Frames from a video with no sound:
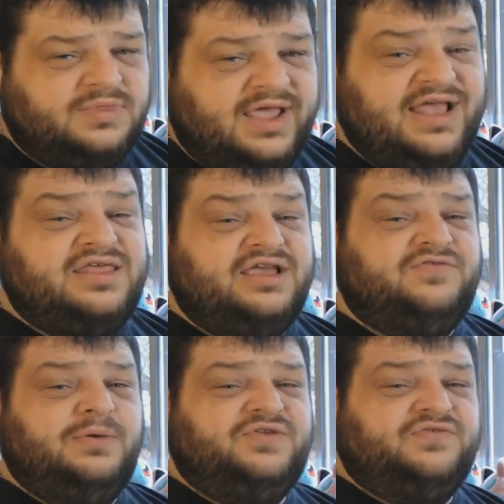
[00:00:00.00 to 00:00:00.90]
Again, thank you
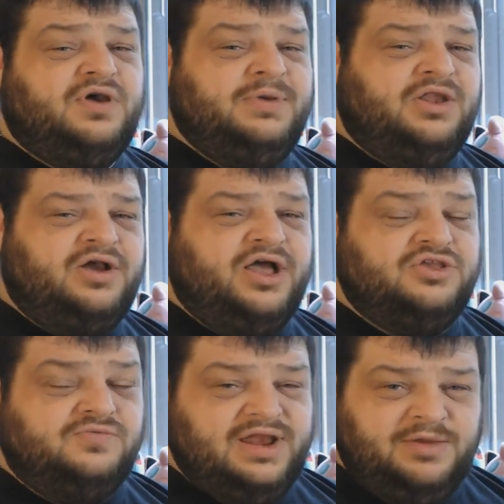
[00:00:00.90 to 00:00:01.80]
very much for coming along. I
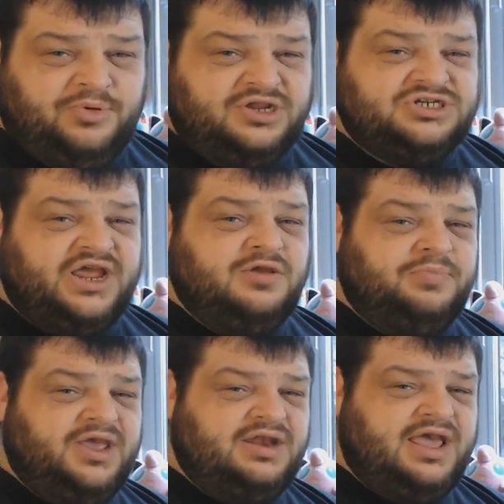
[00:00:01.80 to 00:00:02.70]
do really appreciate you
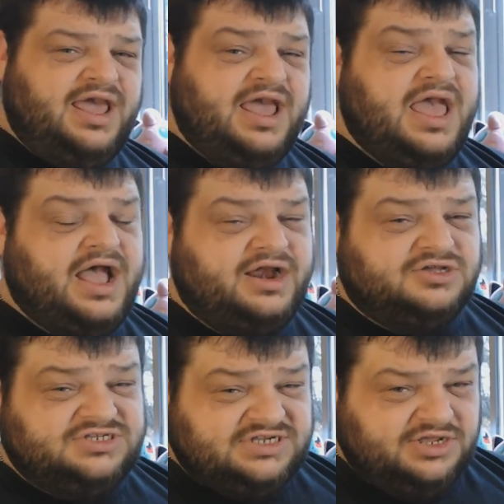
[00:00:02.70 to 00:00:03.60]
being here, and
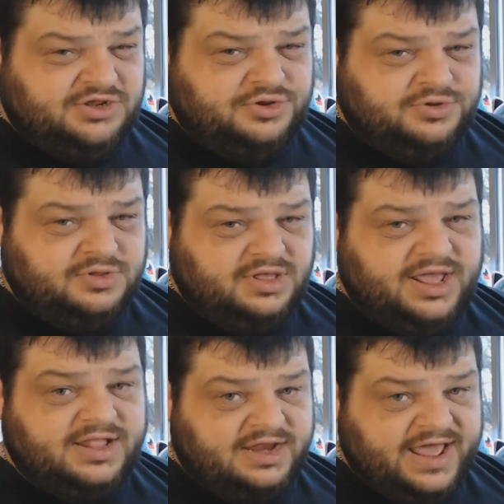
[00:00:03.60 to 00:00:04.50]
I'll see you
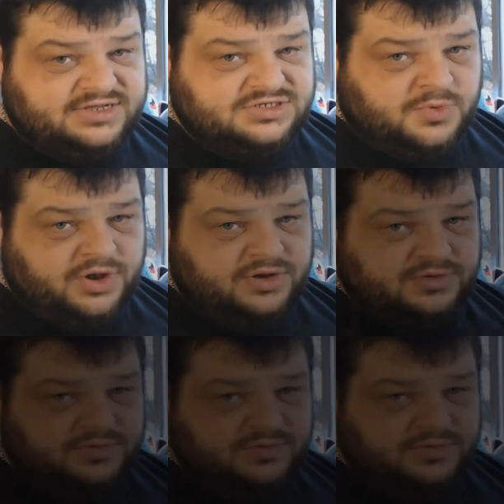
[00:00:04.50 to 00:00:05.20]
in the next one.